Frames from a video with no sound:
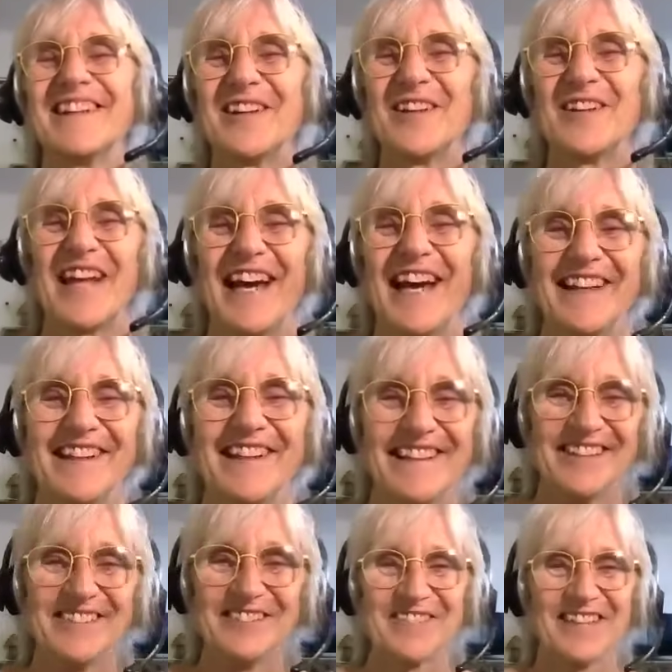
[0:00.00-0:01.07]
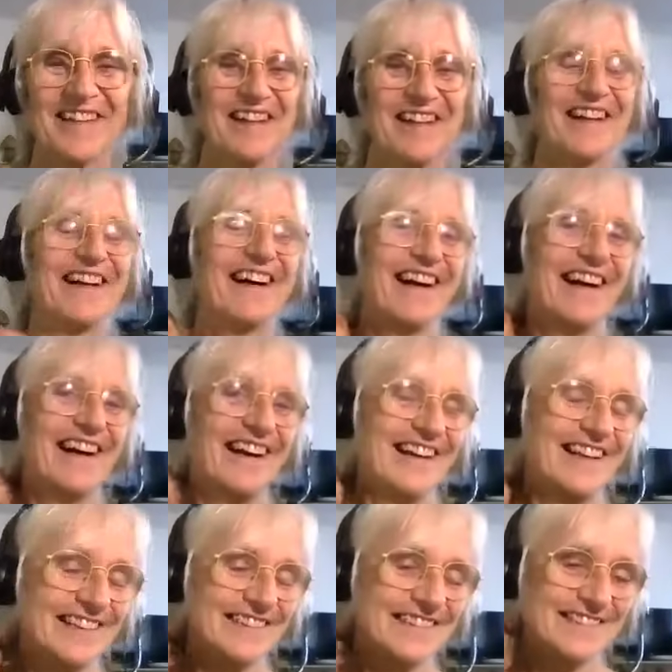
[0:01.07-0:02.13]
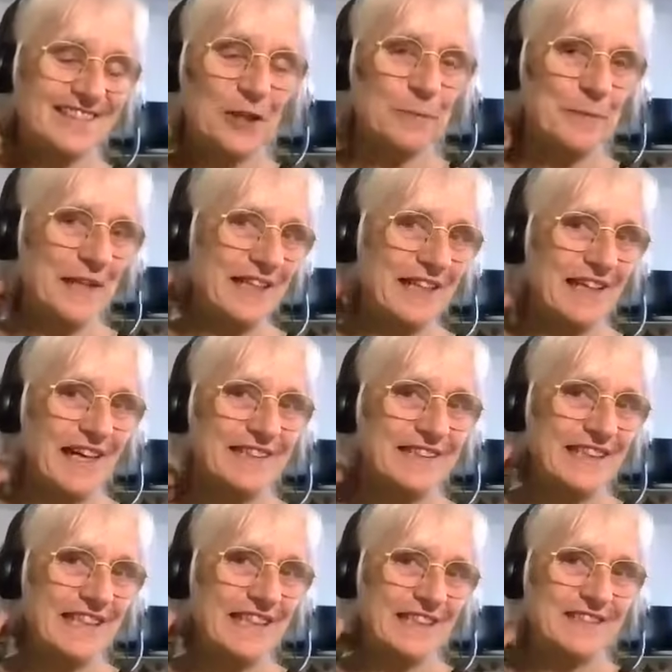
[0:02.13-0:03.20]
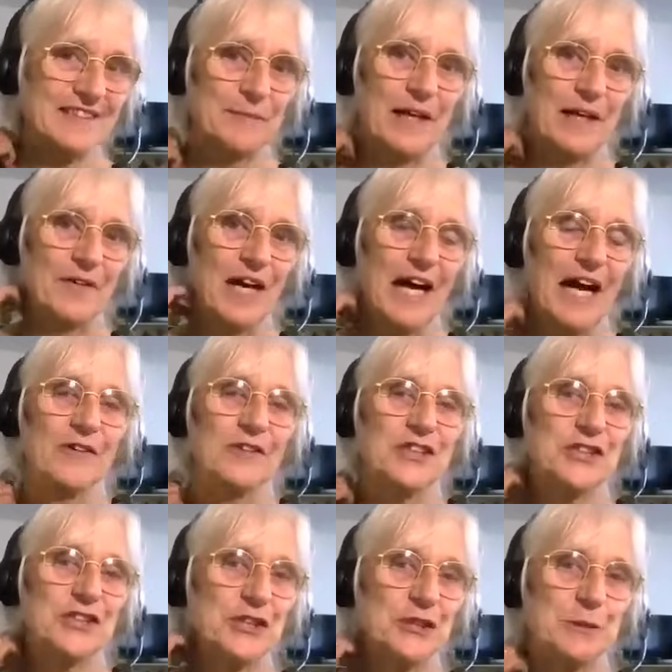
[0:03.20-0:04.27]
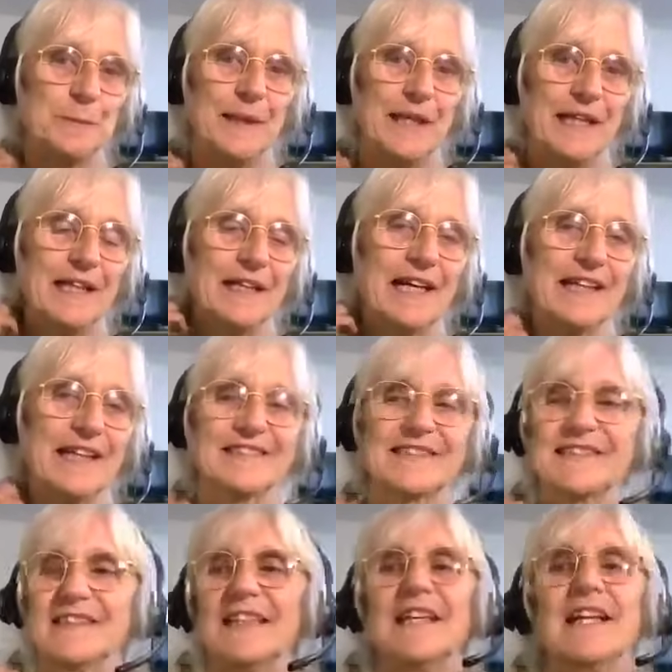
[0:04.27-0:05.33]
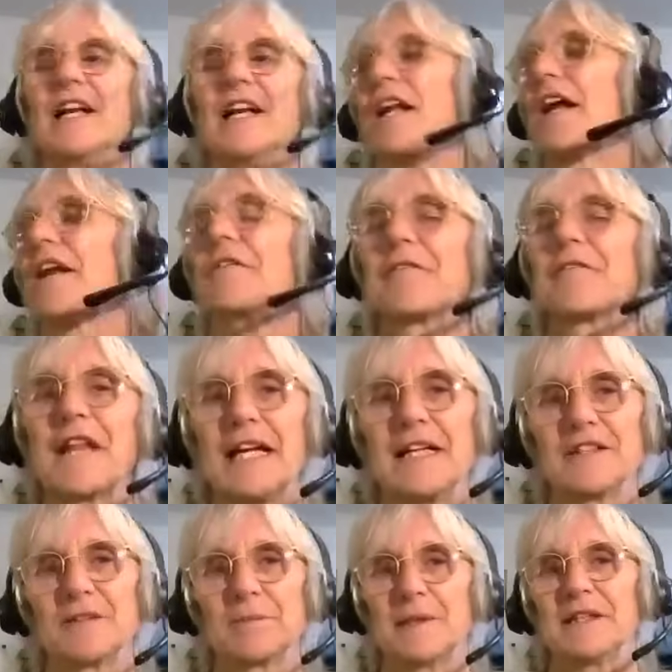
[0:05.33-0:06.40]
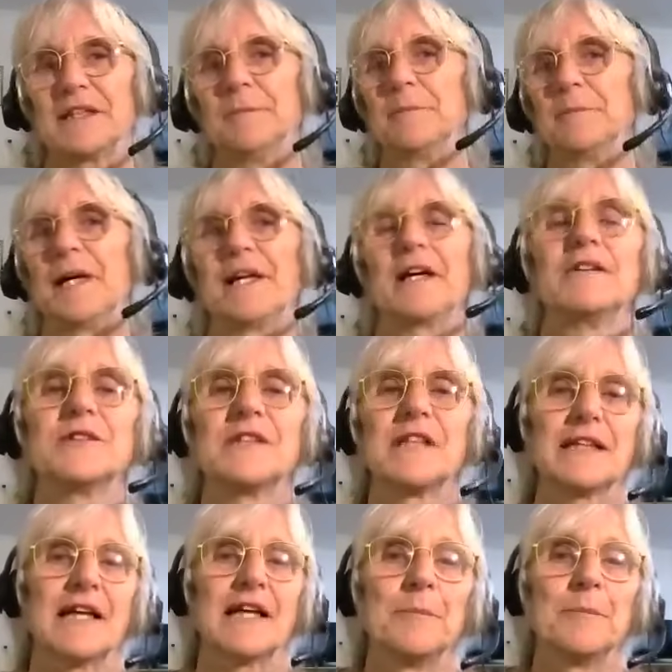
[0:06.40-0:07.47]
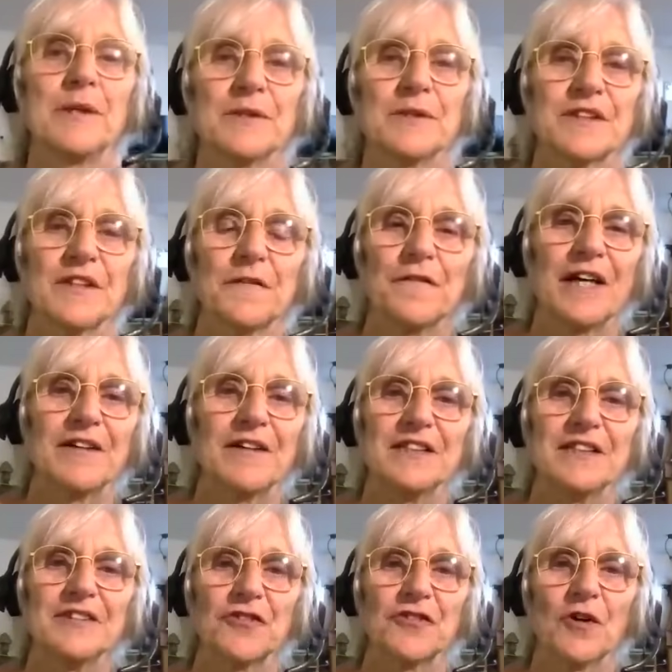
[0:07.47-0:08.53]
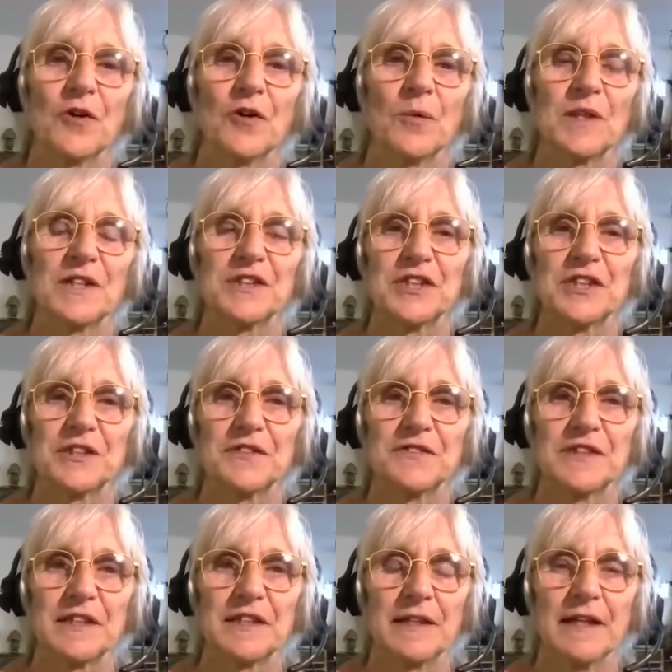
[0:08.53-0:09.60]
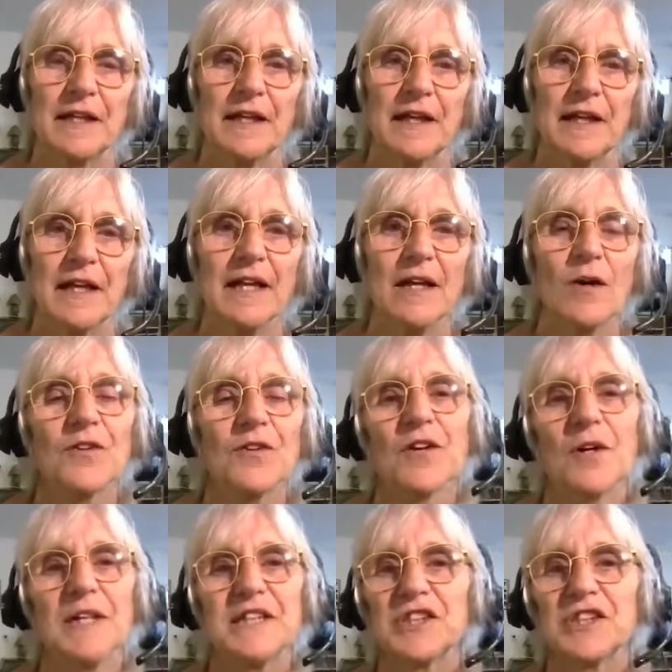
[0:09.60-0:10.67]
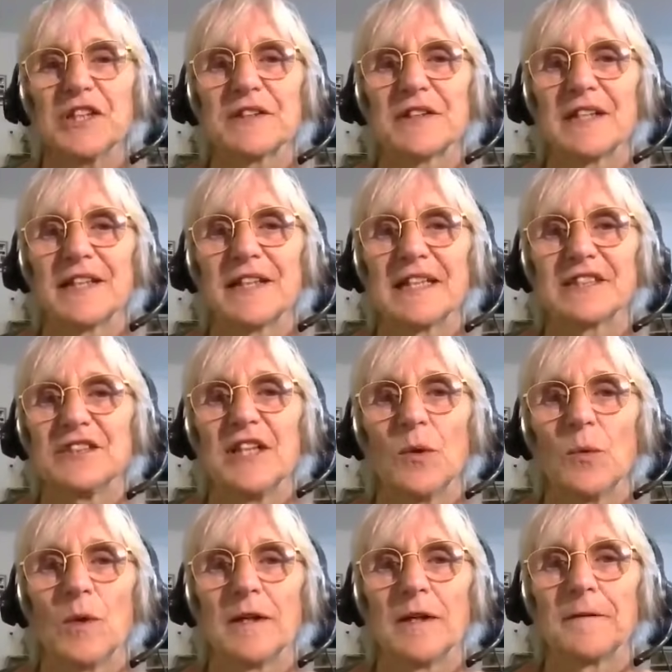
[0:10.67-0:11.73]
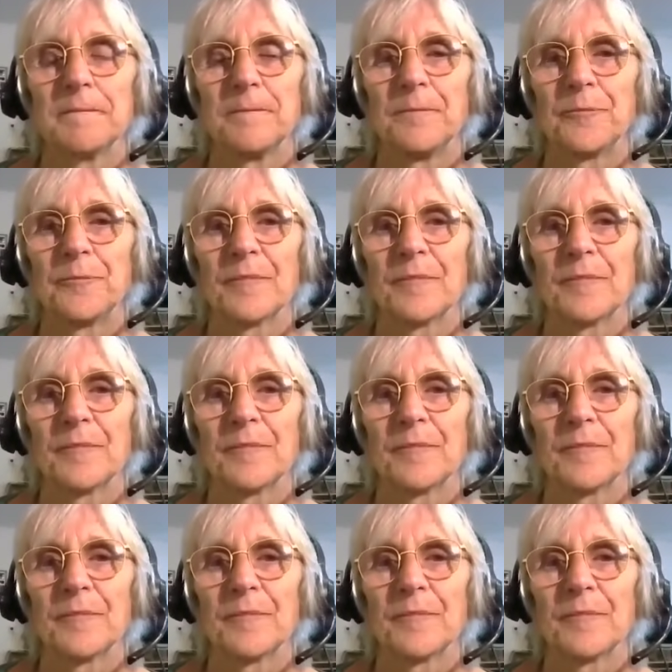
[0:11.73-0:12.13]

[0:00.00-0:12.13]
All that. There's so many ideas about how you should be. That's in a lot of things, but in motherhood that can be also very strong with children. And also in children, there's no one.